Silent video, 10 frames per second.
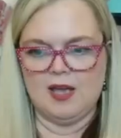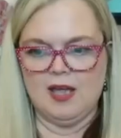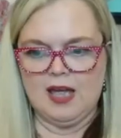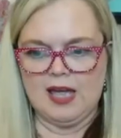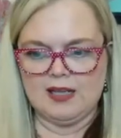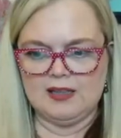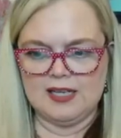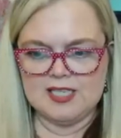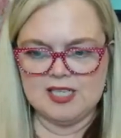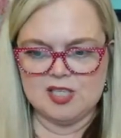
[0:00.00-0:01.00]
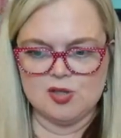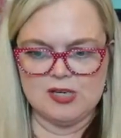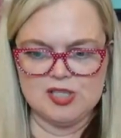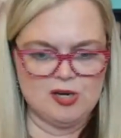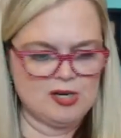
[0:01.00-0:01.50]
Eclectic
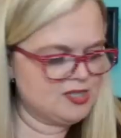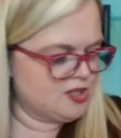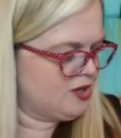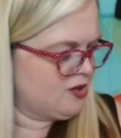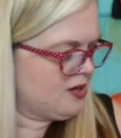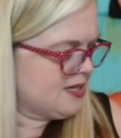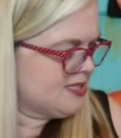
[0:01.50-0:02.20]
Treasure Hunter, you're, I see